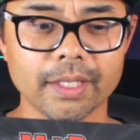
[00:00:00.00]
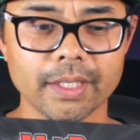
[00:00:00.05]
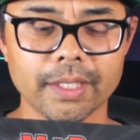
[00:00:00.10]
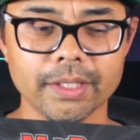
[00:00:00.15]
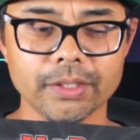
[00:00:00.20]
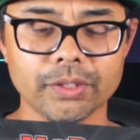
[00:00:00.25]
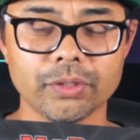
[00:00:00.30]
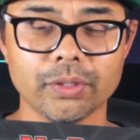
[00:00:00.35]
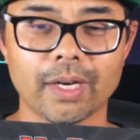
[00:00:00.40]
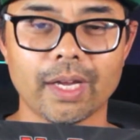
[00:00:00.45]
an
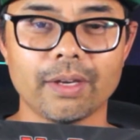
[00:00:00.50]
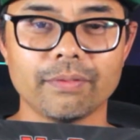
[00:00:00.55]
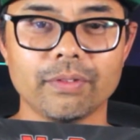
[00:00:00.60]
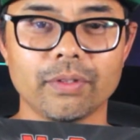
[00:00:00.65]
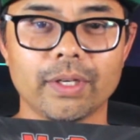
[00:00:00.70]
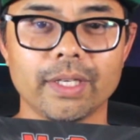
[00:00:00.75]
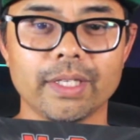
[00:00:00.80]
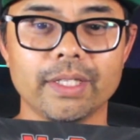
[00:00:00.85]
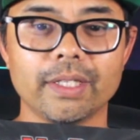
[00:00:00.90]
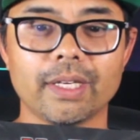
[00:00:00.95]
issue. I have no
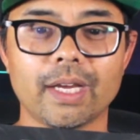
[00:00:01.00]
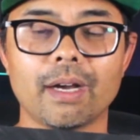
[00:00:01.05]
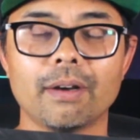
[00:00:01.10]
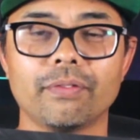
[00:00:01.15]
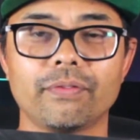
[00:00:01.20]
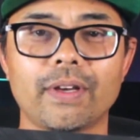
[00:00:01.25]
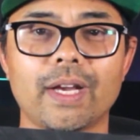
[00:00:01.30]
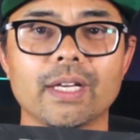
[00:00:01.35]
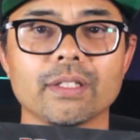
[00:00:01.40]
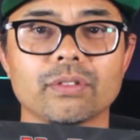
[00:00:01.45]
idea how
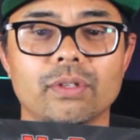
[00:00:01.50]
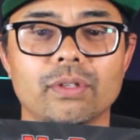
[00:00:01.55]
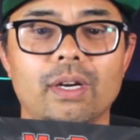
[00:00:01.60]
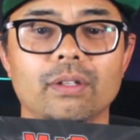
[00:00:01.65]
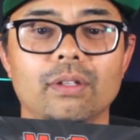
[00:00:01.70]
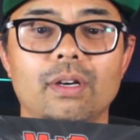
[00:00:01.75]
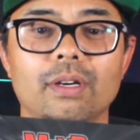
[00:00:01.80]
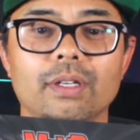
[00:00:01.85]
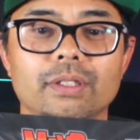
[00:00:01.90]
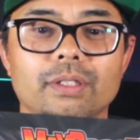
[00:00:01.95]
fast or how
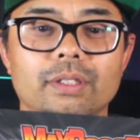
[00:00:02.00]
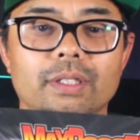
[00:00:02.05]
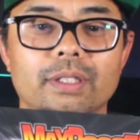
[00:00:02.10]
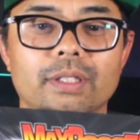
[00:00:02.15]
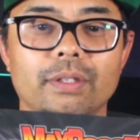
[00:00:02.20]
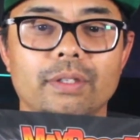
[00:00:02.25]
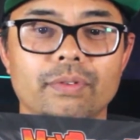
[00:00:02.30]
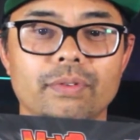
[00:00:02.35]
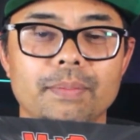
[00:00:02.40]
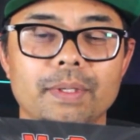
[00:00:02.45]
long it's going to
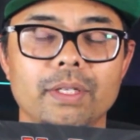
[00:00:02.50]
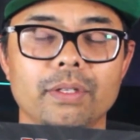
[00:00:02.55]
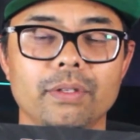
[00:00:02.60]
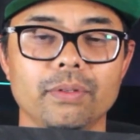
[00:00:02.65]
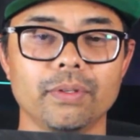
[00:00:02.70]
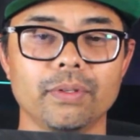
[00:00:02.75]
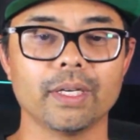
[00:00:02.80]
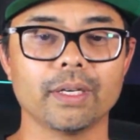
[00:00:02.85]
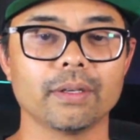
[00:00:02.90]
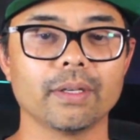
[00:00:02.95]
take for me to do
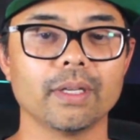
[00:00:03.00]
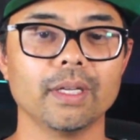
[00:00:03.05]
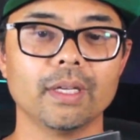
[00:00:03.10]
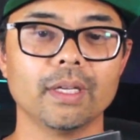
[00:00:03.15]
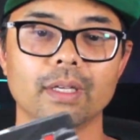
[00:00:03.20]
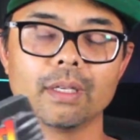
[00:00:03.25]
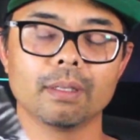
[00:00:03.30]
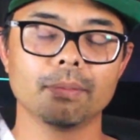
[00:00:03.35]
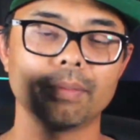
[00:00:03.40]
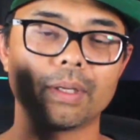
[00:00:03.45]
now.
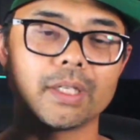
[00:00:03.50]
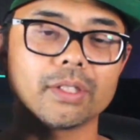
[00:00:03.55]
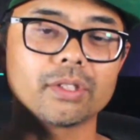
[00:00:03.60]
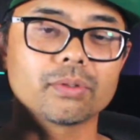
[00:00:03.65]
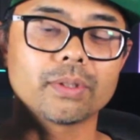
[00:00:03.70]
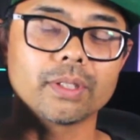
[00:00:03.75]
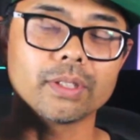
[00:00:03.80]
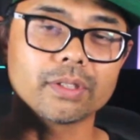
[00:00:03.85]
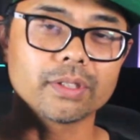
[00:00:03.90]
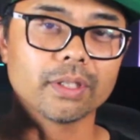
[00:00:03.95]
But I just
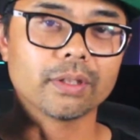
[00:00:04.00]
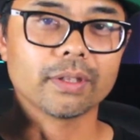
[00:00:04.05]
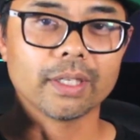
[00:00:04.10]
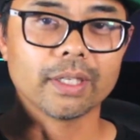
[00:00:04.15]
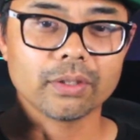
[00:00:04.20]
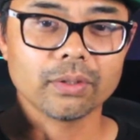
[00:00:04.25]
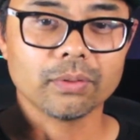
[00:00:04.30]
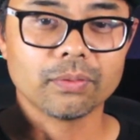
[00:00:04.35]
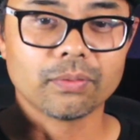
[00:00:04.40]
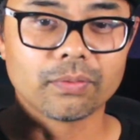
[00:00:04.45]
want to say
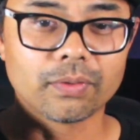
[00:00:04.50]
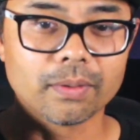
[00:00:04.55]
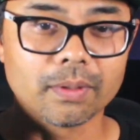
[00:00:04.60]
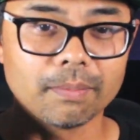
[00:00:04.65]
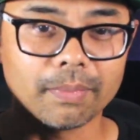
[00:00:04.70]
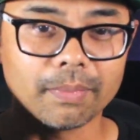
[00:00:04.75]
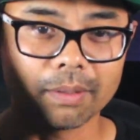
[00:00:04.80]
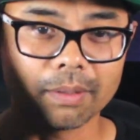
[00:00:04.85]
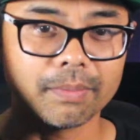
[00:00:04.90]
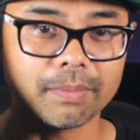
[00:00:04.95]
thank you from the
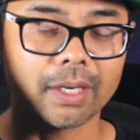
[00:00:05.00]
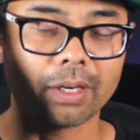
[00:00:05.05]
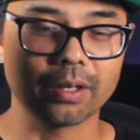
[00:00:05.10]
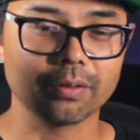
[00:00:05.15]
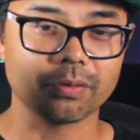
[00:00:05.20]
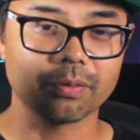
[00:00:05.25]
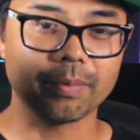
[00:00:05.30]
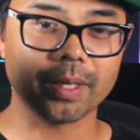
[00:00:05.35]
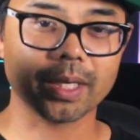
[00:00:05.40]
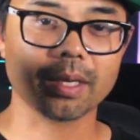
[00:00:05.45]
bottom of my heart
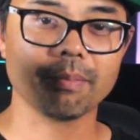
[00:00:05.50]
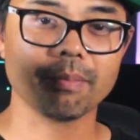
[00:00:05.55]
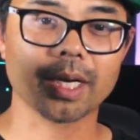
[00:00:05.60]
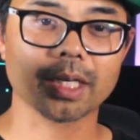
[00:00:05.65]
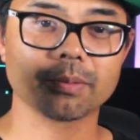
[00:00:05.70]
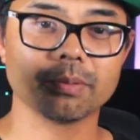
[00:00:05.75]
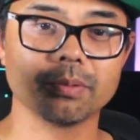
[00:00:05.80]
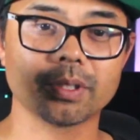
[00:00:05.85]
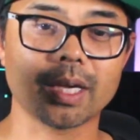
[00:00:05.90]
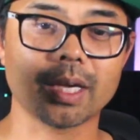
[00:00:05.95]
for making Max
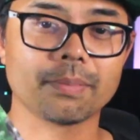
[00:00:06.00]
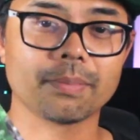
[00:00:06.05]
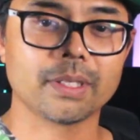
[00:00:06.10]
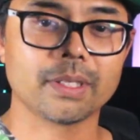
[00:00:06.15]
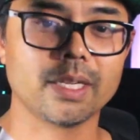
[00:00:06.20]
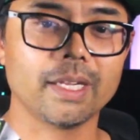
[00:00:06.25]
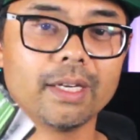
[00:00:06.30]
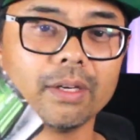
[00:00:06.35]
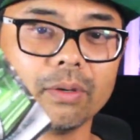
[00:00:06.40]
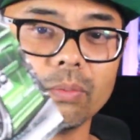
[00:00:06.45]
Boost happen,
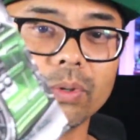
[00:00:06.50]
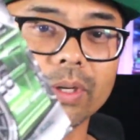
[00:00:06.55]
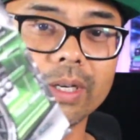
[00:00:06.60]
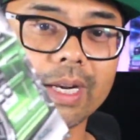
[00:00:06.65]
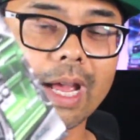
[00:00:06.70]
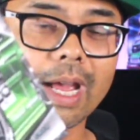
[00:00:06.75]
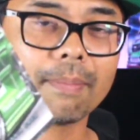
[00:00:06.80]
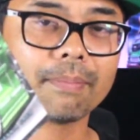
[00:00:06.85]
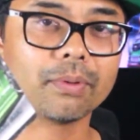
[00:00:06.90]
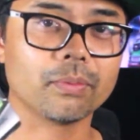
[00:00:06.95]
and it wouldn't
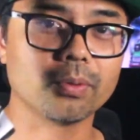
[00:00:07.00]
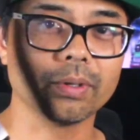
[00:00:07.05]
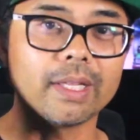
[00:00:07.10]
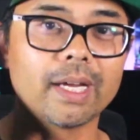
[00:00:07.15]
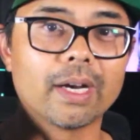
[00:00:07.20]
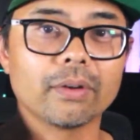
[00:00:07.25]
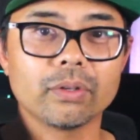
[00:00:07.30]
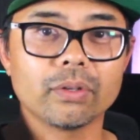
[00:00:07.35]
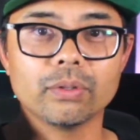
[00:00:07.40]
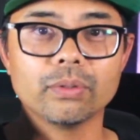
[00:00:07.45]
happen
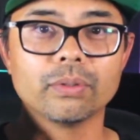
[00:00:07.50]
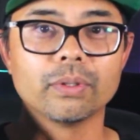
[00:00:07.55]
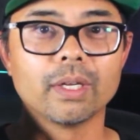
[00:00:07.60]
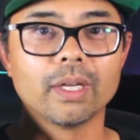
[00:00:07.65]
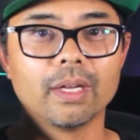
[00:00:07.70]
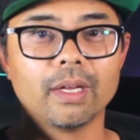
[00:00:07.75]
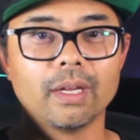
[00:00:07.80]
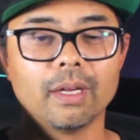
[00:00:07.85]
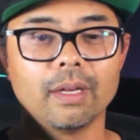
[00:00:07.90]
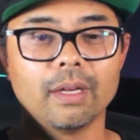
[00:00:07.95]
without you.
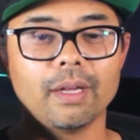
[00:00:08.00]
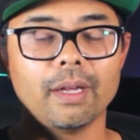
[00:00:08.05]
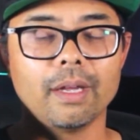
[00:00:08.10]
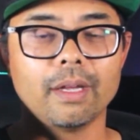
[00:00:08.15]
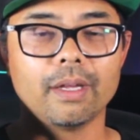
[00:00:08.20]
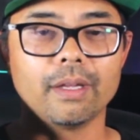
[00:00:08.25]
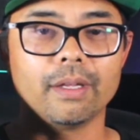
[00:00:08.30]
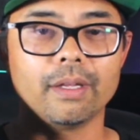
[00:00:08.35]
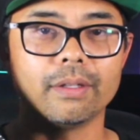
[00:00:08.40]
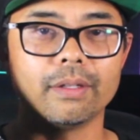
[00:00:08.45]

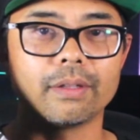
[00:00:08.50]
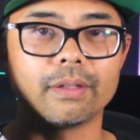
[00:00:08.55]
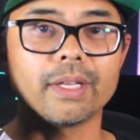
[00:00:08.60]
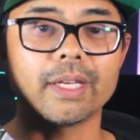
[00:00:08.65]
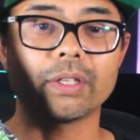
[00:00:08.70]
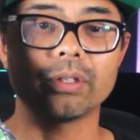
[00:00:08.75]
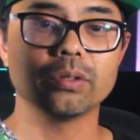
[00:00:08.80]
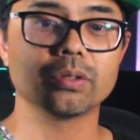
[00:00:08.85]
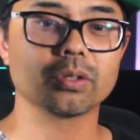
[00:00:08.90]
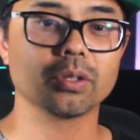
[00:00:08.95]
And
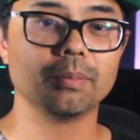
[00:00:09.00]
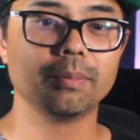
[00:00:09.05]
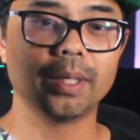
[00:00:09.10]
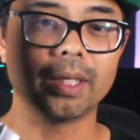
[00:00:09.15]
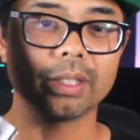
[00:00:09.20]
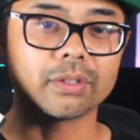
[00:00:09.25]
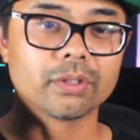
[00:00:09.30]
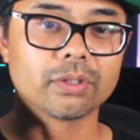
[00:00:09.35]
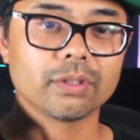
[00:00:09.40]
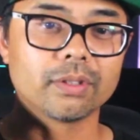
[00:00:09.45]
thank you so
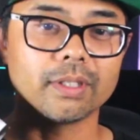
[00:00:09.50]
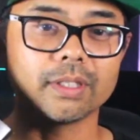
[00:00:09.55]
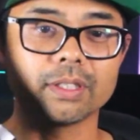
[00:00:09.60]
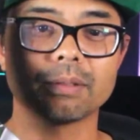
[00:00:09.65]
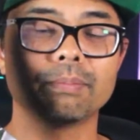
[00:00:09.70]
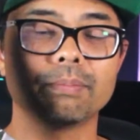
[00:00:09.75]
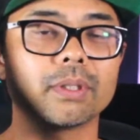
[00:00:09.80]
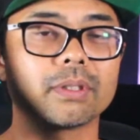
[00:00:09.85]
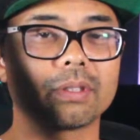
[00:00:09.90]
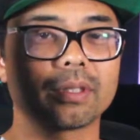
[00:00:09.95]
much. This
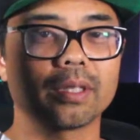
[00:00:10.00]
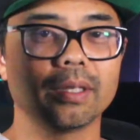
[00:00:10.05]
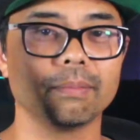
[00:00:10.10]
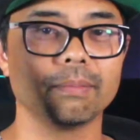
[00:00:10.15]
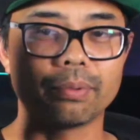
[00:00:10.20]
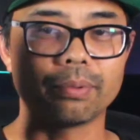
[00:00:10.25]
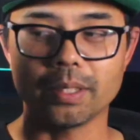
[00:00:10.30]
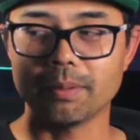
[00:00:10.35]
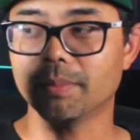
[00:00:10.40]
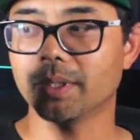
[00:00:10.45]
book's going to
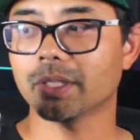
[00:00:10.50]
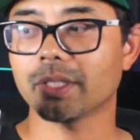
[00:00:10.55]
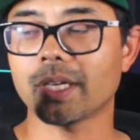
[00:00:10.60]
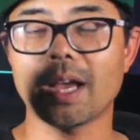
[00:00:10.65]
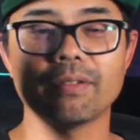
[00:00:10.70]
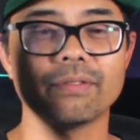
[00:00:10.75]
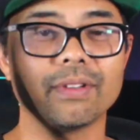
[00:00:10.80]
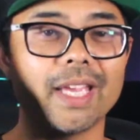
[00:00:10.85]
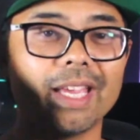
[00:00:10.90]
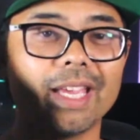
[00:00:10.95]
pretty much
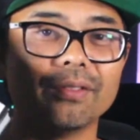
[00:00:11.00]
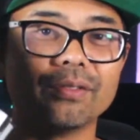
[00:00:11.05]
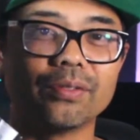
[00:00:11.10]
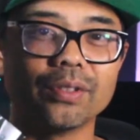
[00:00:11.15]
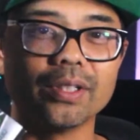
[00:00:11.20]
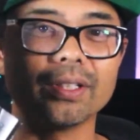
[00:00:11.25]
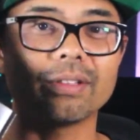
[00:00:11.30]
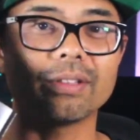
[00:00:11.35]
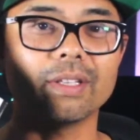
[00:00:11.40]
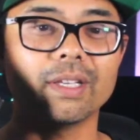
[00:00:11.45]
have
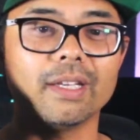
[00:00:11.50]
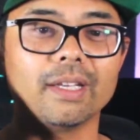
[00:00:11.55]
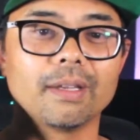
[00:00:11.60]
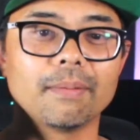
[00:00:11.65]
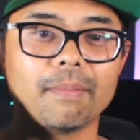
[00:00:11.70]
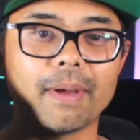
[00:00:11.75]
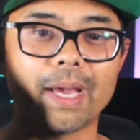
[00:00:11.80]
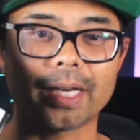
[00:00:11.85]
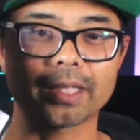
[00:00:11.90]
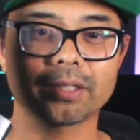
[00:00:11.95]
everything
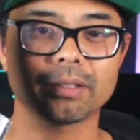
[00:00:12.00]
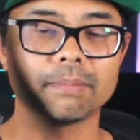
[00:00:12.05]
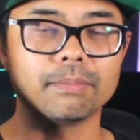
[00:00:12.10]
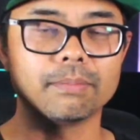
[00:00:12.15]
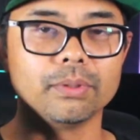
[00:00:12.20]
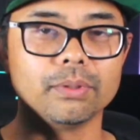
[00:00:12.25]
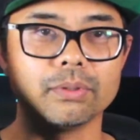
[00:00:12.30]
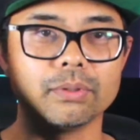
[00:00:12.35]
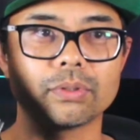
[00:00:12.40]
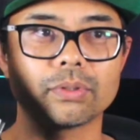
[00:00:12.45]
Max
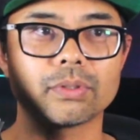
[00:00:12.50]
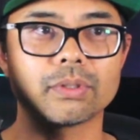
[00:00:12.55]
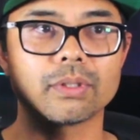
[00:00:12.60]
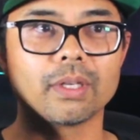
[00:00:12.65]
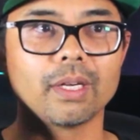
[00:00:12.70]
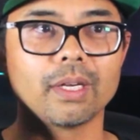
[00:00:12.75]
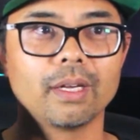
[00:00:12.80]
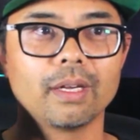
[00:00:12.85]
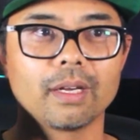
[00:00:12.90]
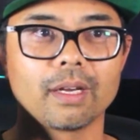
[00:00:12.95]
Boost
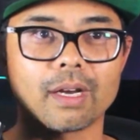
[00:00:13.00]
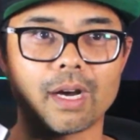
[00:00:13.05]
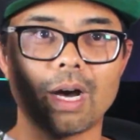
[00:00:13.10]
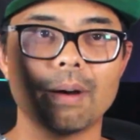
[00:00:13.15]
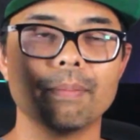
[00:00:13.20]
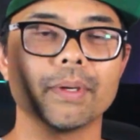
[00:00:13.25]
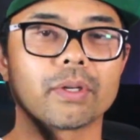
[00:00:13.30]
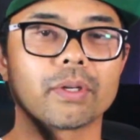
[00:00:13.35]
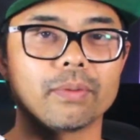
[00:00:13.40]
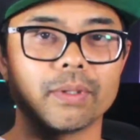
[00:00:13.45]

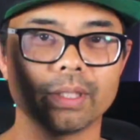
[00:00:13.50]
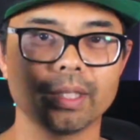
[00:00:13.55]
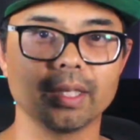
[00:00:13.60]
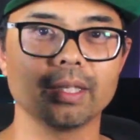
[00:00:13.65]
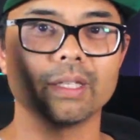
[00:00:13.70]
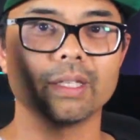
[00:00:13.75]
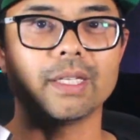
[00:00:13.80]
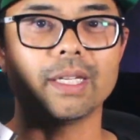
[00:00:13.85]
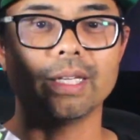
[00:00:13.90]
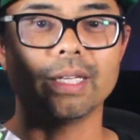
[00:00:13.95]
comic
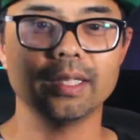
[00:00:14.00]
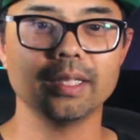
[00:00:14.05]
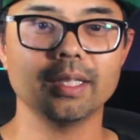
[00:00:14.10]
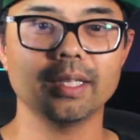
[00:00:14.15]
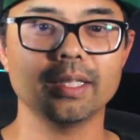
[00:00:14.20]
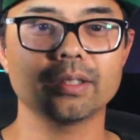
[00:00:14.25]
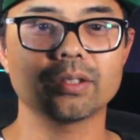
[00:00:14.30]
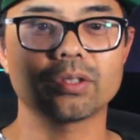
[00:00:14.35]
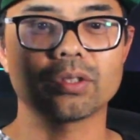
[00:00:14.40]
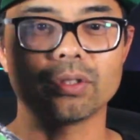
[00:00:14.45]
related in
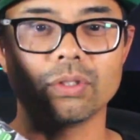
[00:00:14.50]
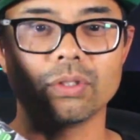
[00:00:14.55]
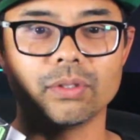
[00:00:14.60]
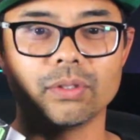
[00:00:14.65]
it. So